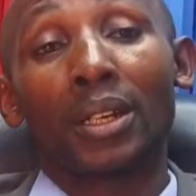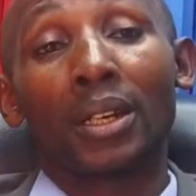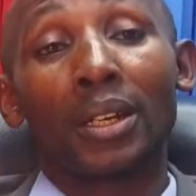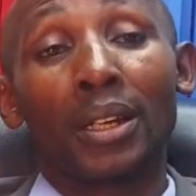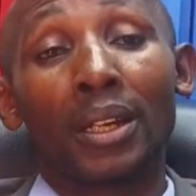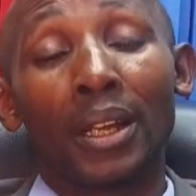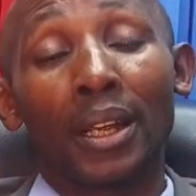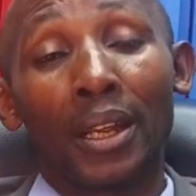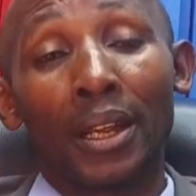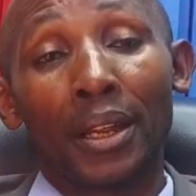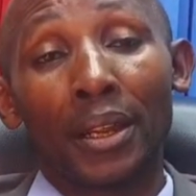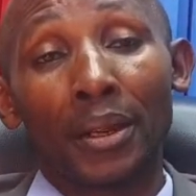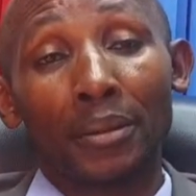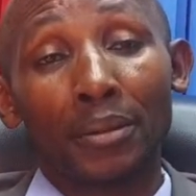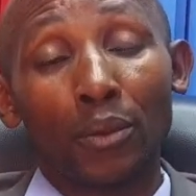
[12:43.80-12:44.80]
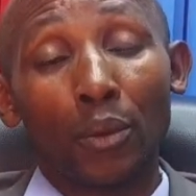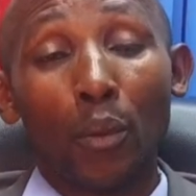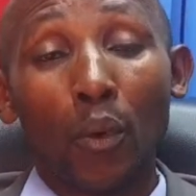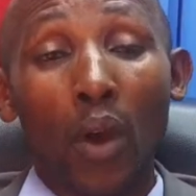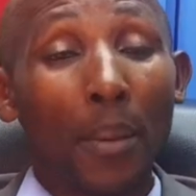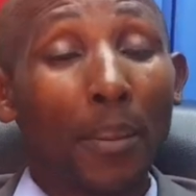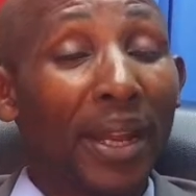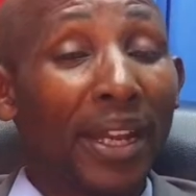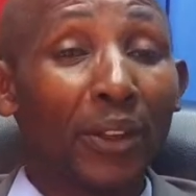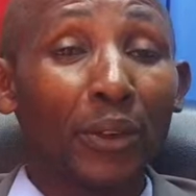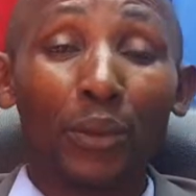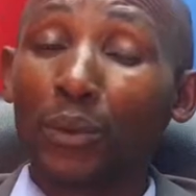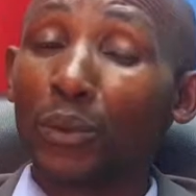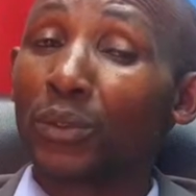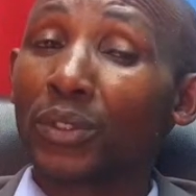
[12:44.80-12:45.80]
Muhammad
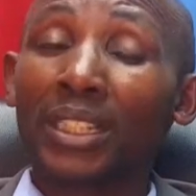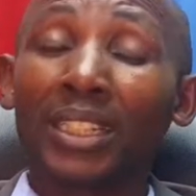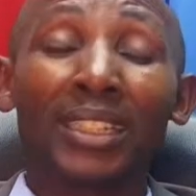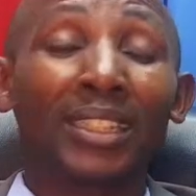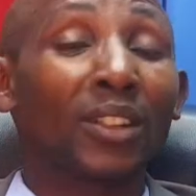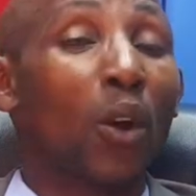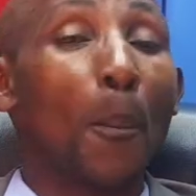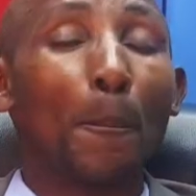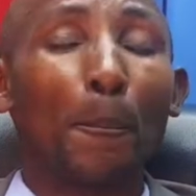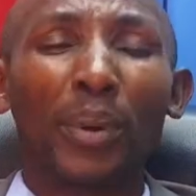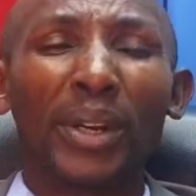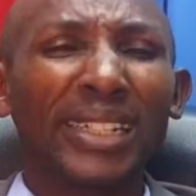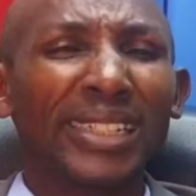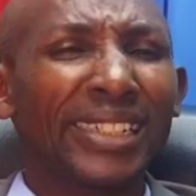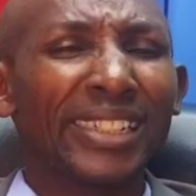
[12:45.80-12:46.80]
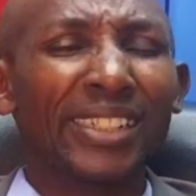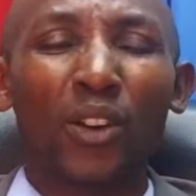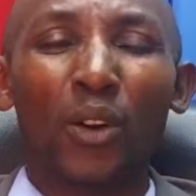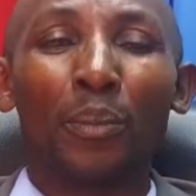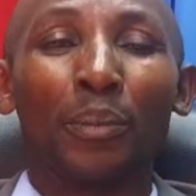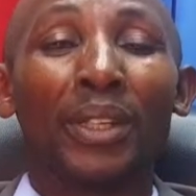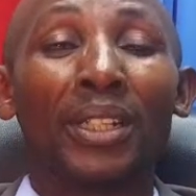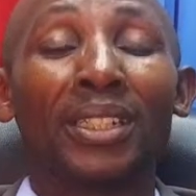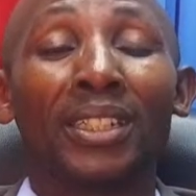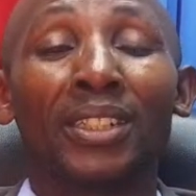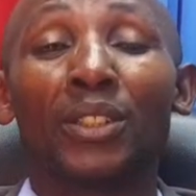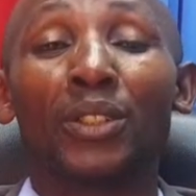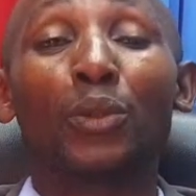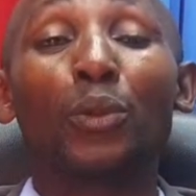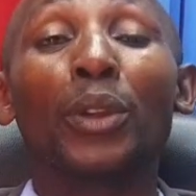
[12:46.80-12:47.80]
Yunus is completely
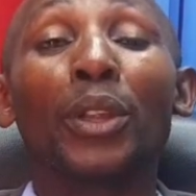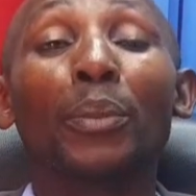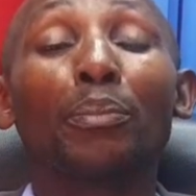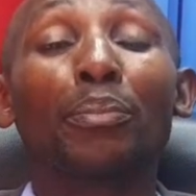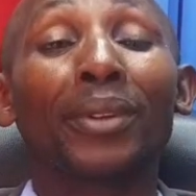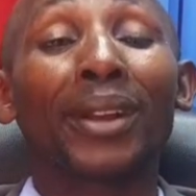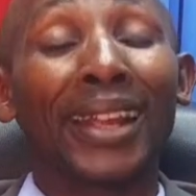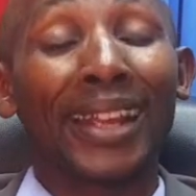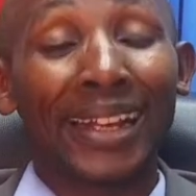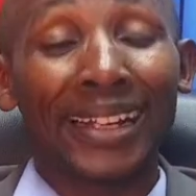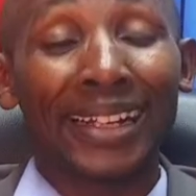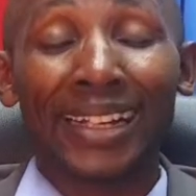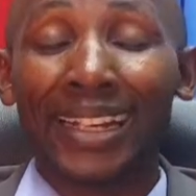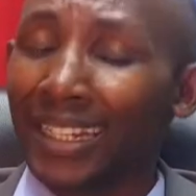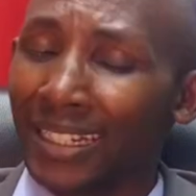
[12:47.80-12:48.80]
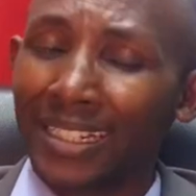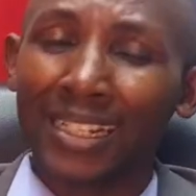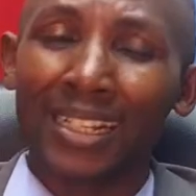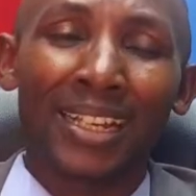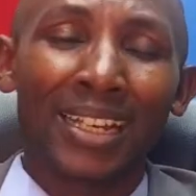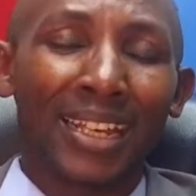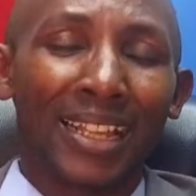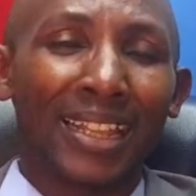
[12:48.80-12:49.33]
committed to replicate